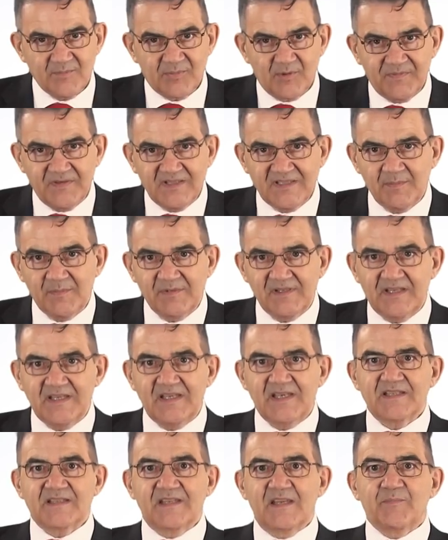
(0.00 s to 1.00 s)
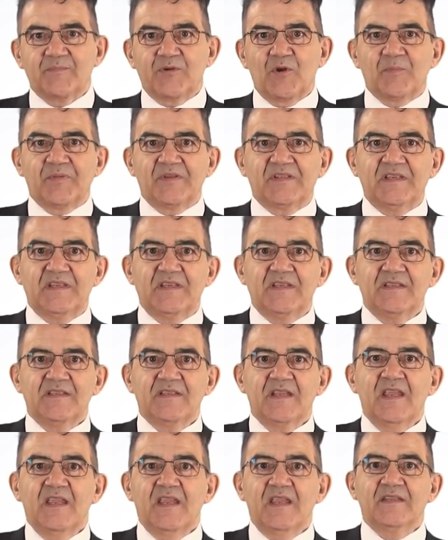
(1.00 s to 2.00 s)
in profitable real estate
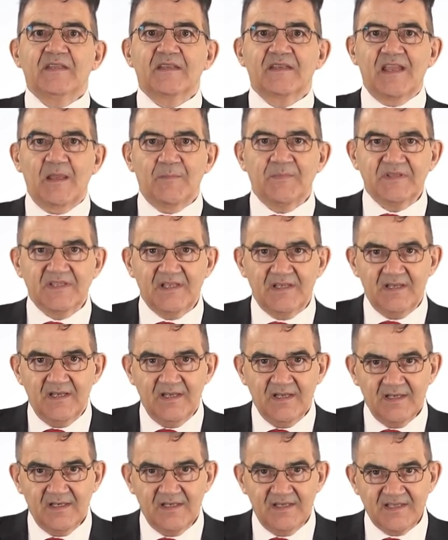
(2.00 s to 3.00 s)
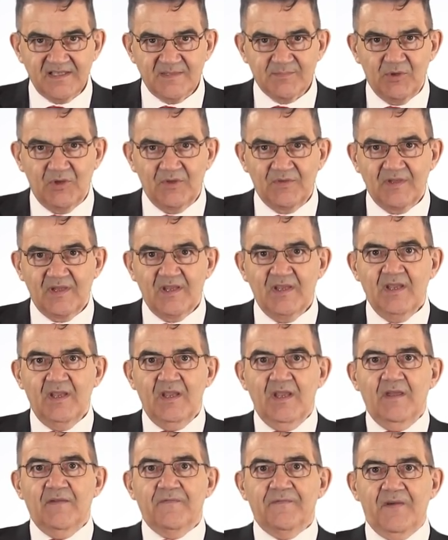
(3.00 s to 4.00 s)
properties in the capital Lisbon,
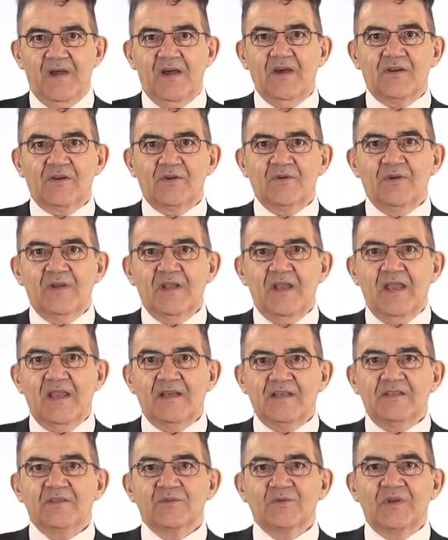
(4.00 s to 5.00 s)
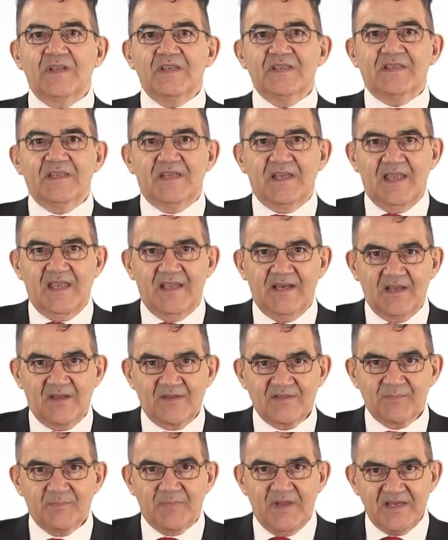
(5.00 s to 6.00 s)
Faro, and in touristic
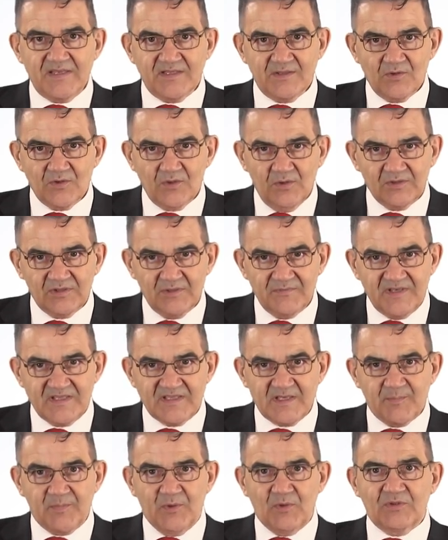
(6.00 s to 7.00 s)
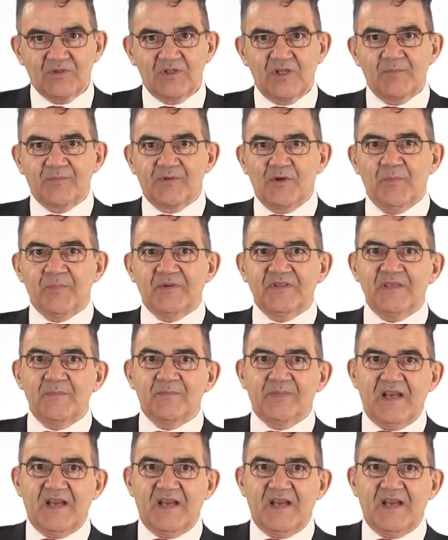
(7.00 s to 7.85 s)
areas. Based on Golden Visa, Portugal property